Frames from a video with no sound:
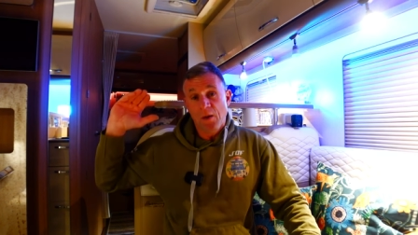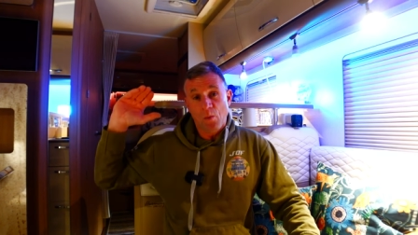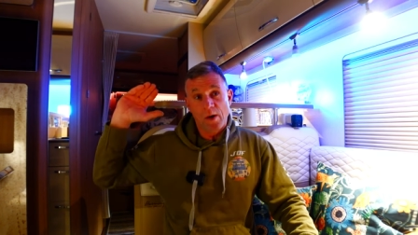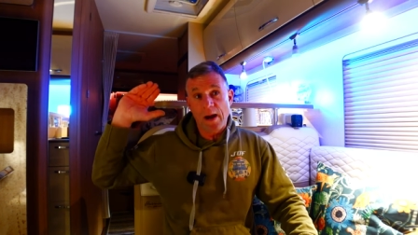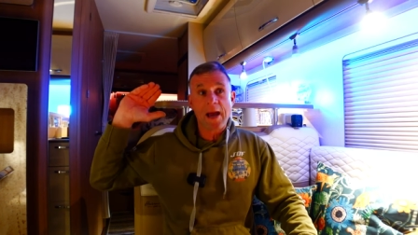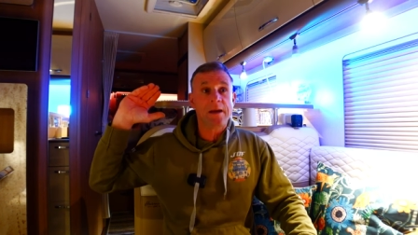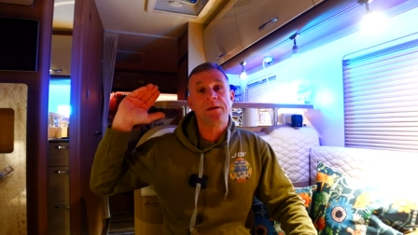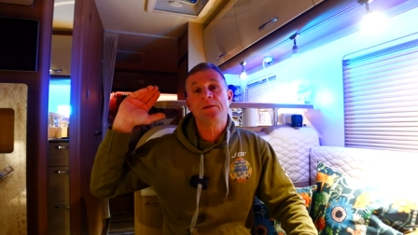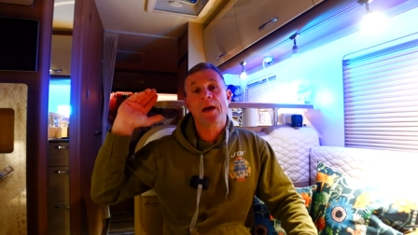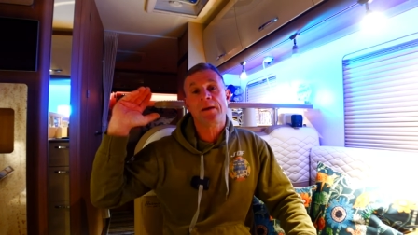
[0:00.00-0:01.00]
we're
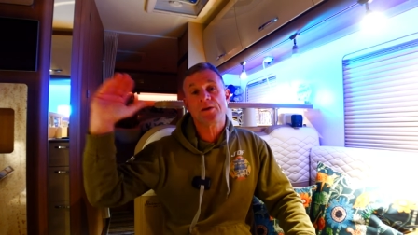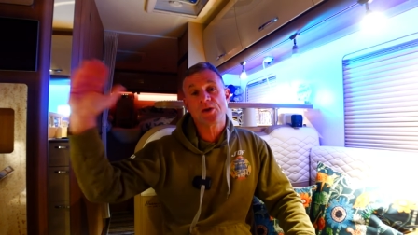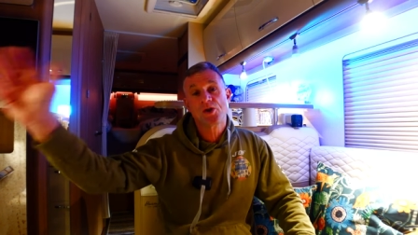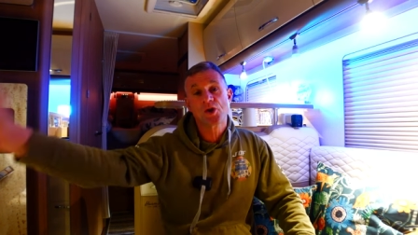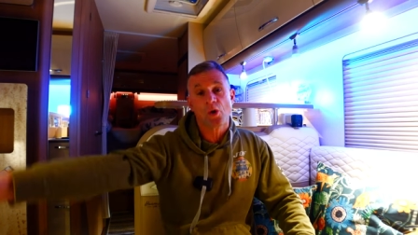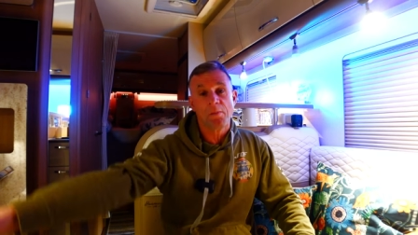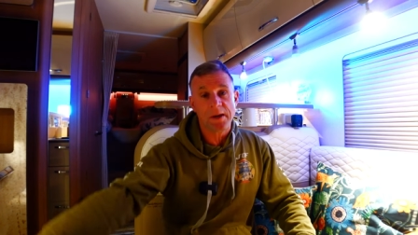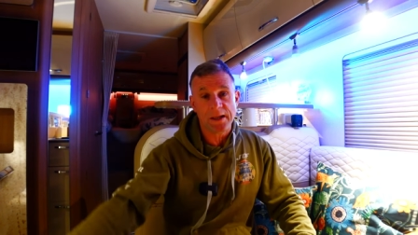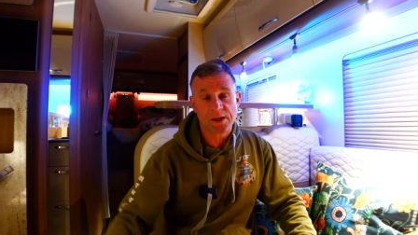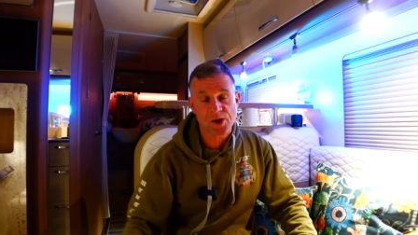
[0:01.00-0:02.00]
heading down into
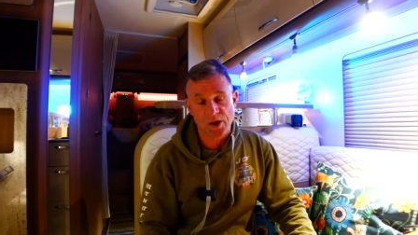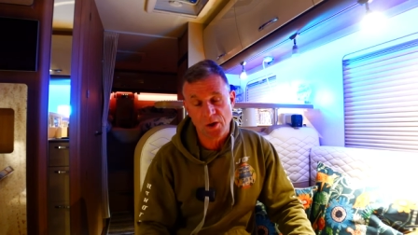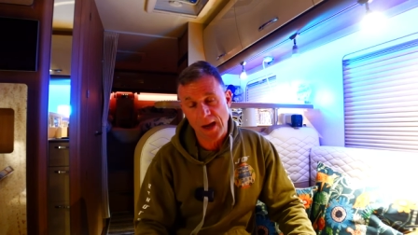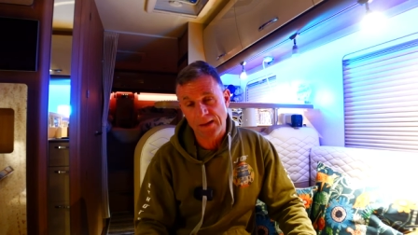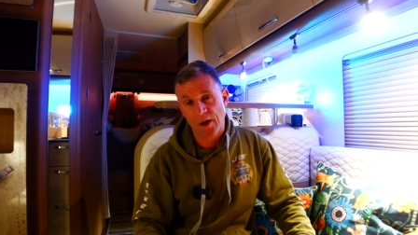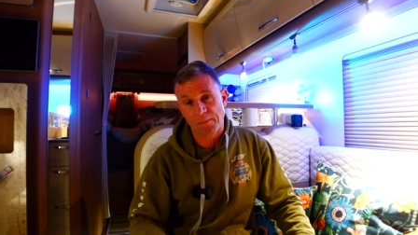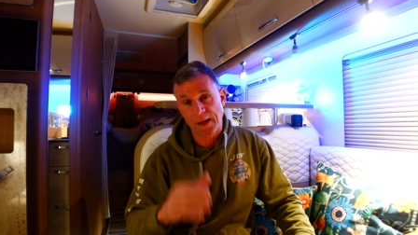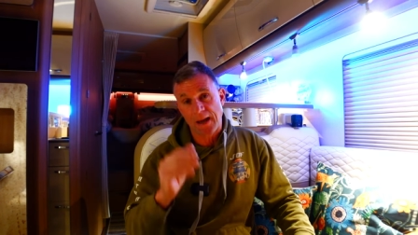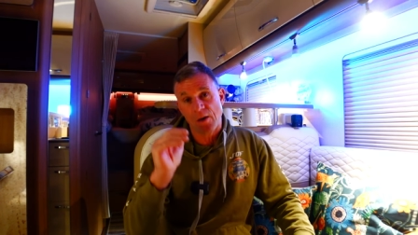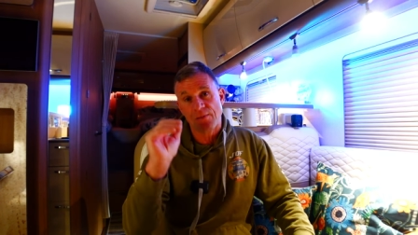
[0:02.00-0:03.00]
Germany, so you end up
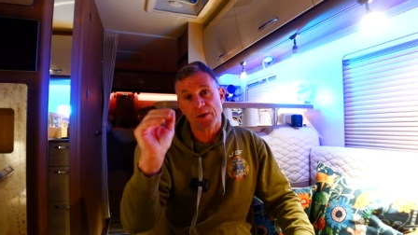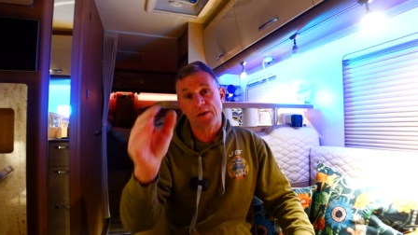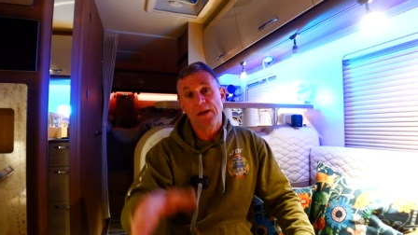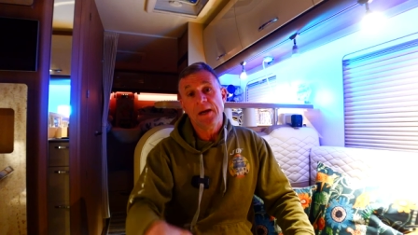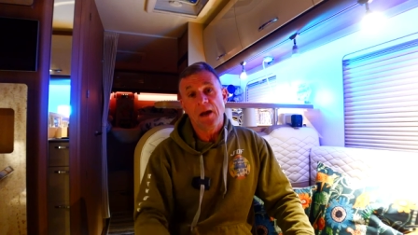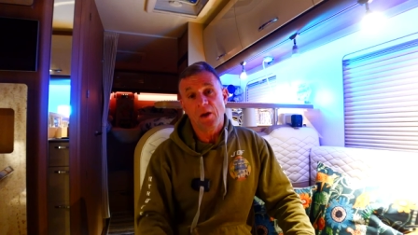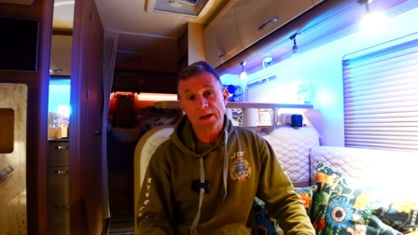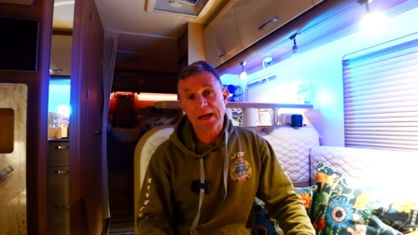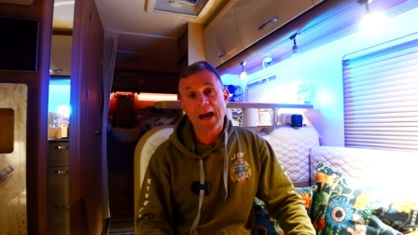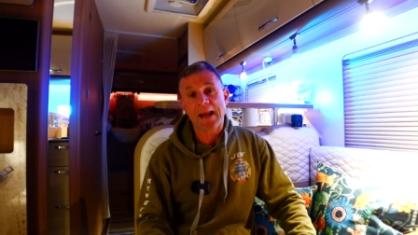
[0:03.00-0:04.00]
getting over to
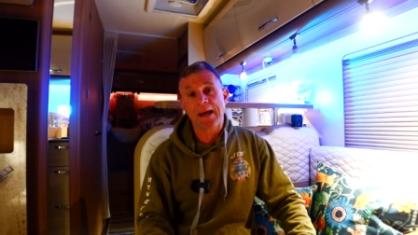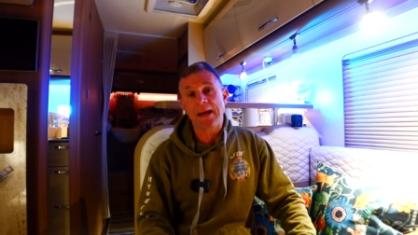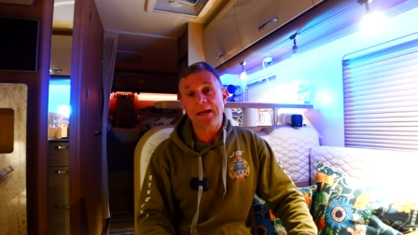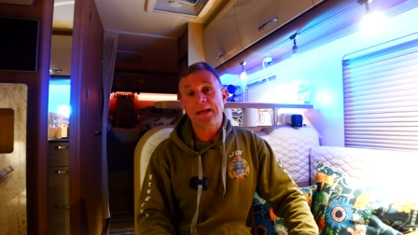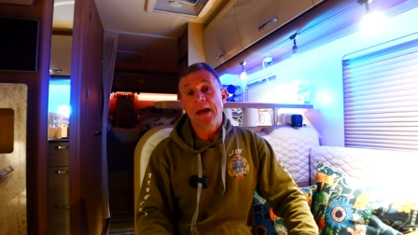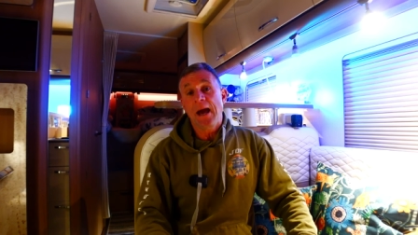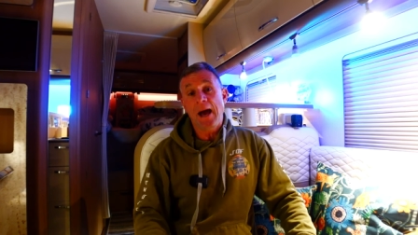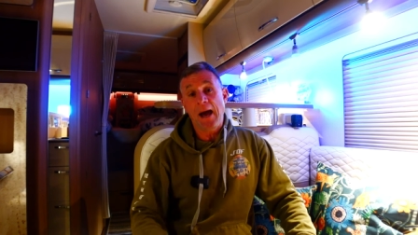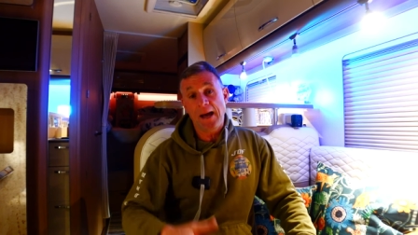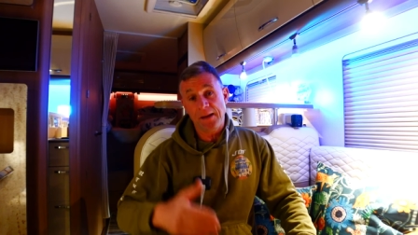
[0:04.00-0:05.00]
like Calais
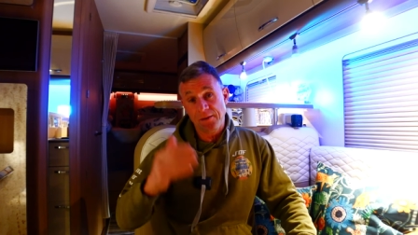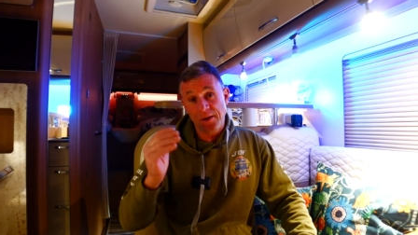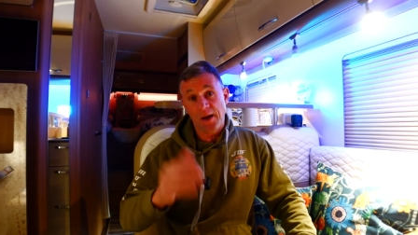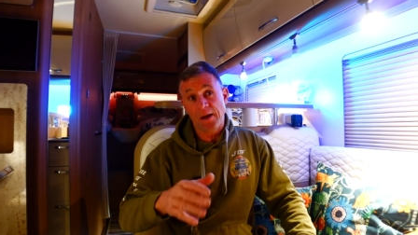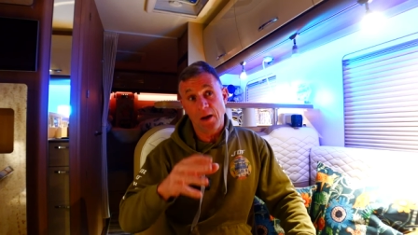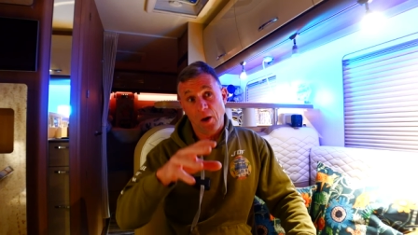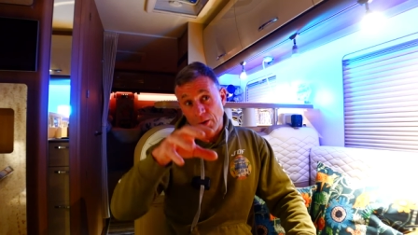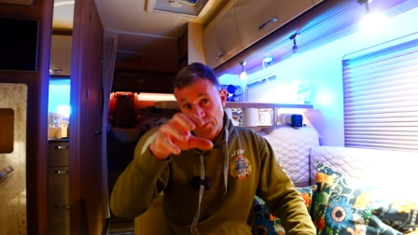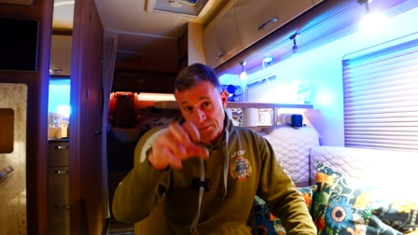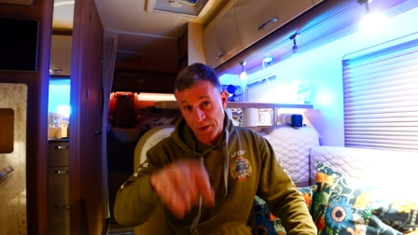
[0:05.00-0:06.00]
and uh,
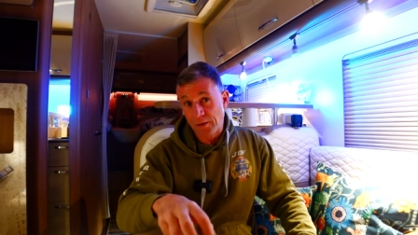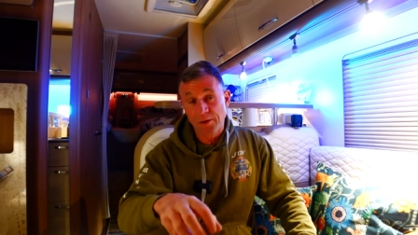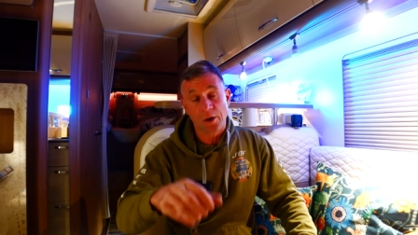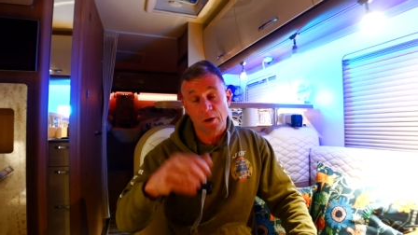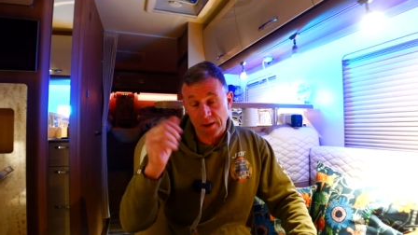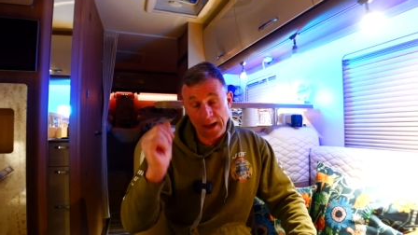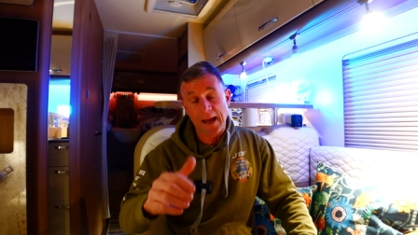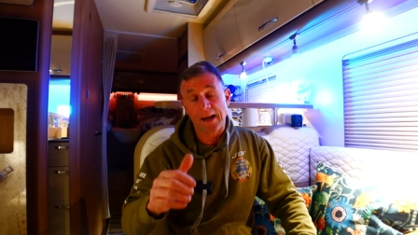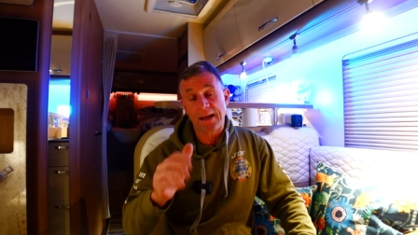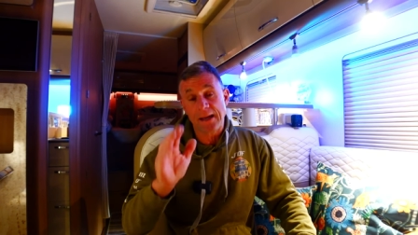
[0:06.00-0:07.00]
either Dunkirk,
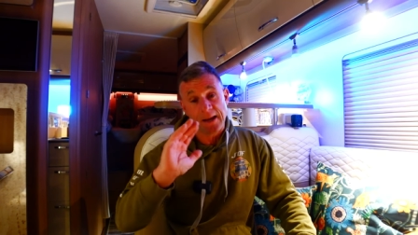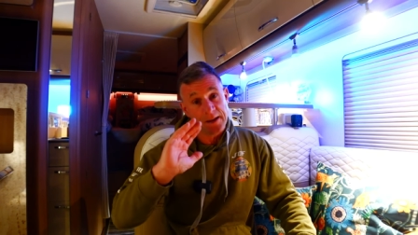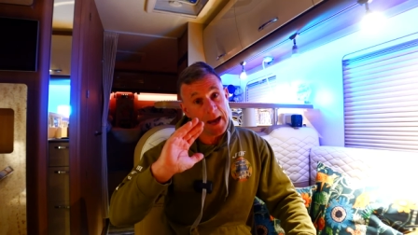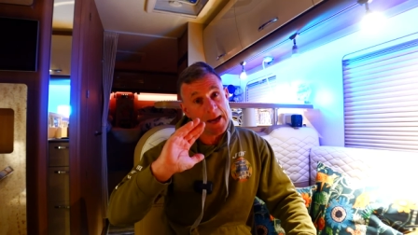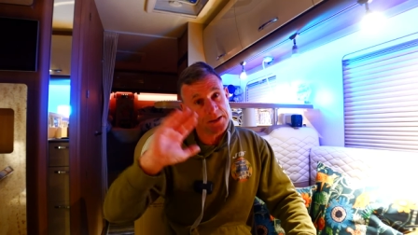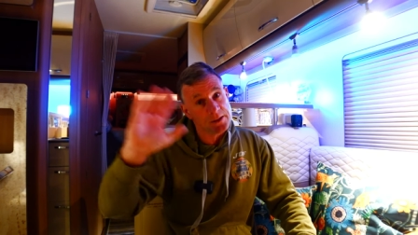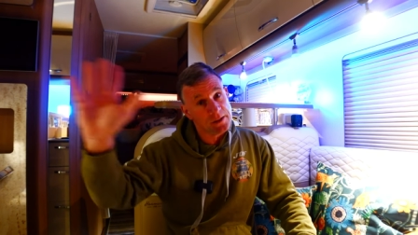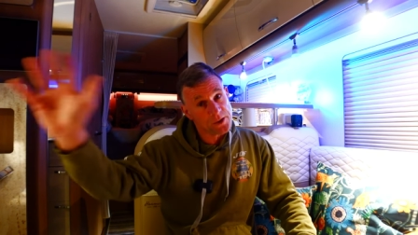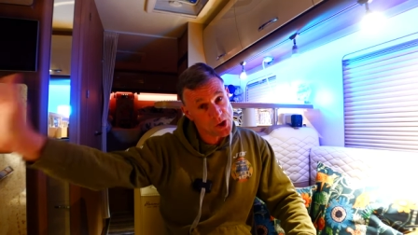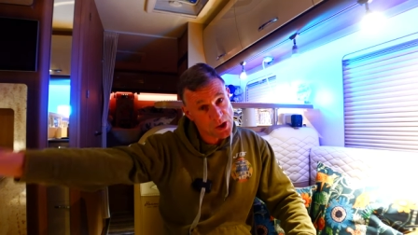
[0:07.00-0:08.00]
Calais, and heading
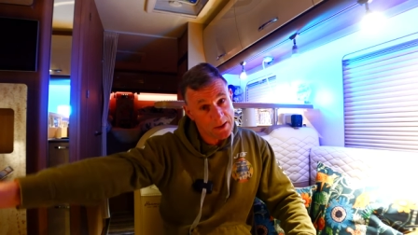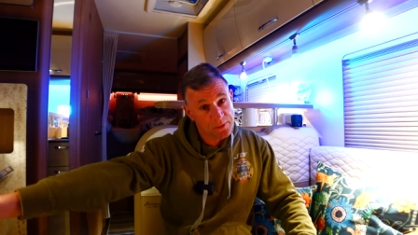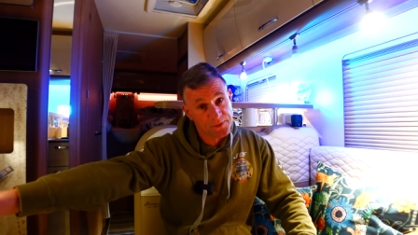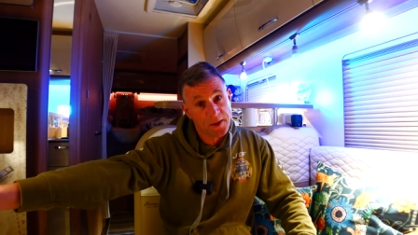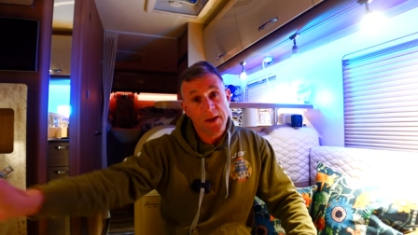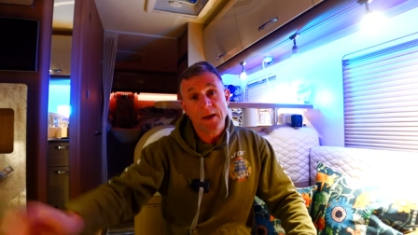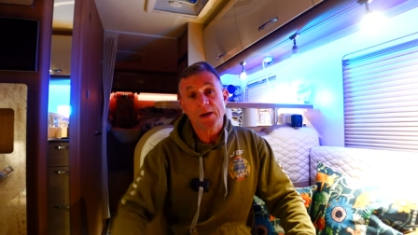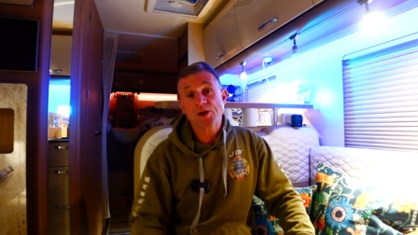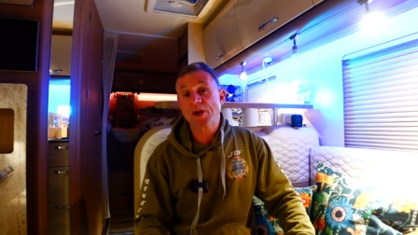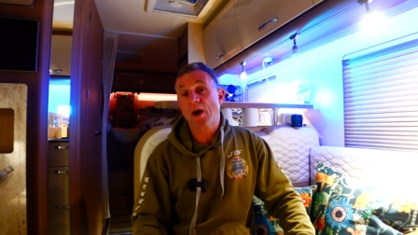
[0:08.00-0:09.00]
south.
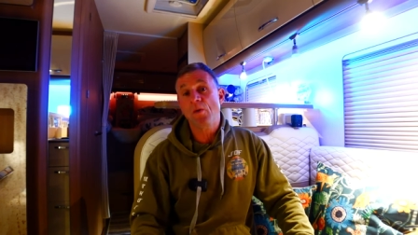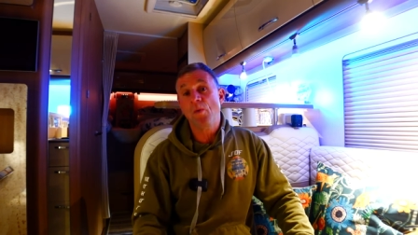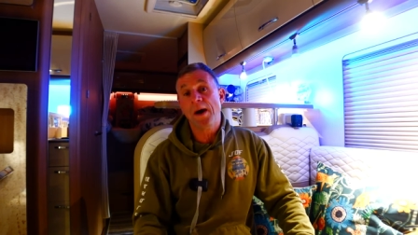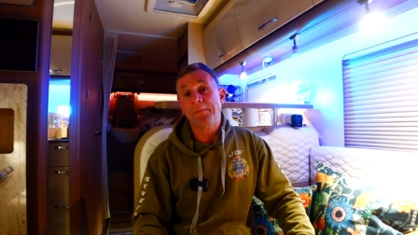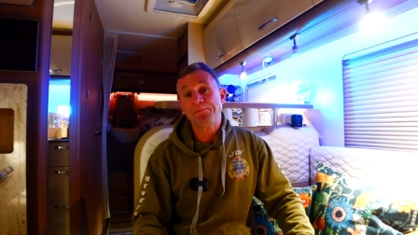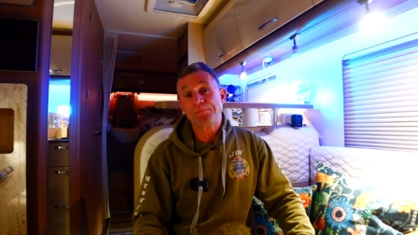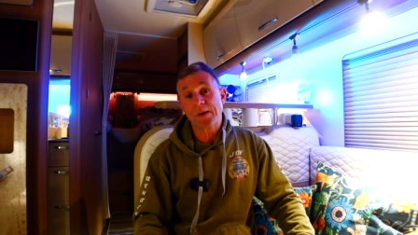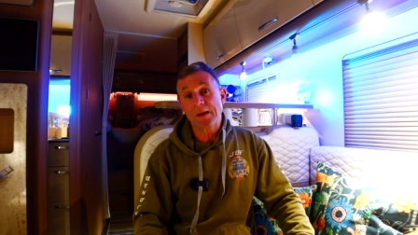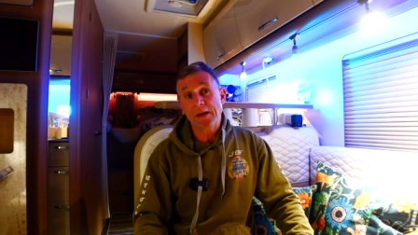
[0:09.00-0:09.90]
So um,